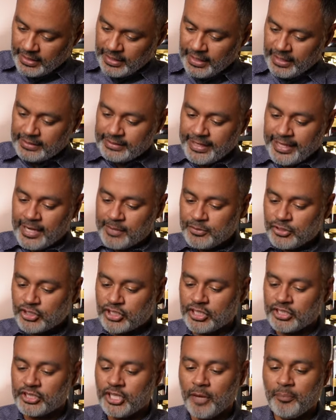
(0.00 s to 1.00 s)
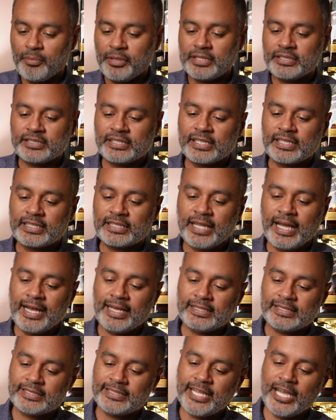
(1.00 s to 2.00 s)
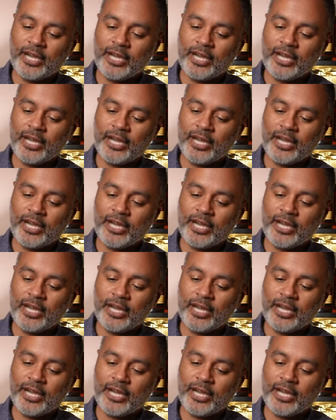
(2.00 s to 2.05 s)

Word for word: And then I'm just gonna dump it into the glass and